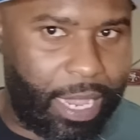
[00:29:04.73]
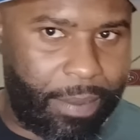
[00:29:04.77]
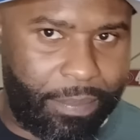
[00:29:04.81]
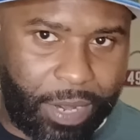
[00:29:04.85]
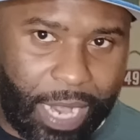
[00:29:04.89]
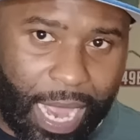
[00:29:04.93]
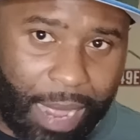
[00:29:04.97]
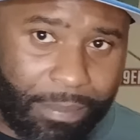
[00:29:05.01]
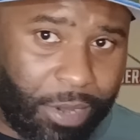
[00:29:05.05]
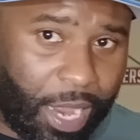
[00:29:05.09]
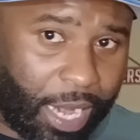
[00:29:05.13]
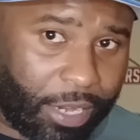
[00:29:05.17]
But
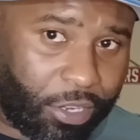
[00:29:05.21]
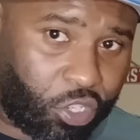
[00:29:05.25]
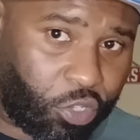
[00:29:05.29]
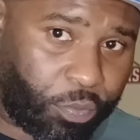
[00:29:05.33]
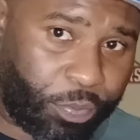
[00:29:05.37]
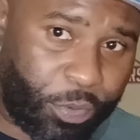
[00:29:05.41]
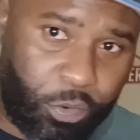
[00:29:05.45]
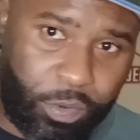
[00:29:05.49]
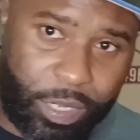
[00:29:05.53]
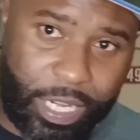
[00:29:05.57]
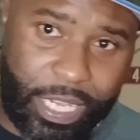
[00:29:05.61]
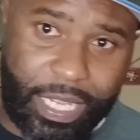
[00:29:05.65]
I'm not
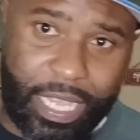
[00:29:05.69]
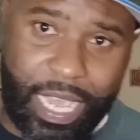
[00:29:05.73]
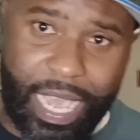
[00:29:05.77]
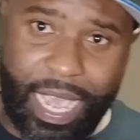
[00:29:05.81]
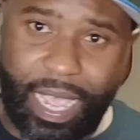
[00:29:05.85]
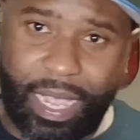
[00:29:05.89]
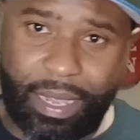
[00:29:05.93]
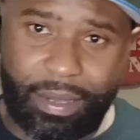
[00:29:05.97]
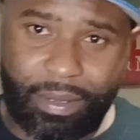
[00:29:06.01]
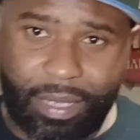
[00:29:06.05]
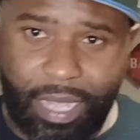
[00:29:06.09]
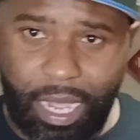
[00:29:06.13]
disputing he
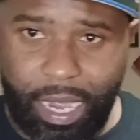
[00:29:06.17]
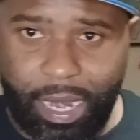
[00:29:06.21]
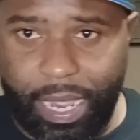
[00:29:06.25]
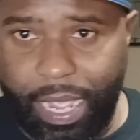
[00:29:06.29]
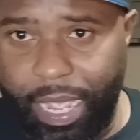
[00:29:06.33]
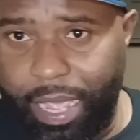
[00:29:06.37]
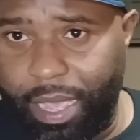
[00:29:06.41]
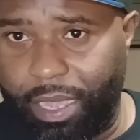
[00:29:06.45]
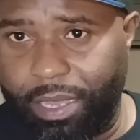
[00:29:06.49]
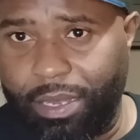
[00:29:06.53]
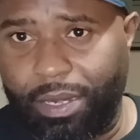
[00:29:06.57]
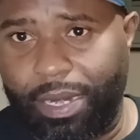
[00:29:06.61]
can't cut
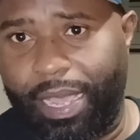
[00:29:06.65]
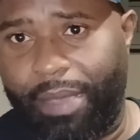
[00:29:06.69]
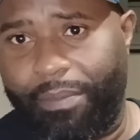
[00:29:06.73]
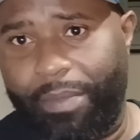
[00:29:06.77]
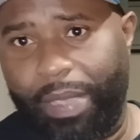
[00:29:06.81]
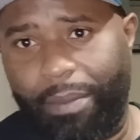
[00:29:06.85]
hair. You know what I mean?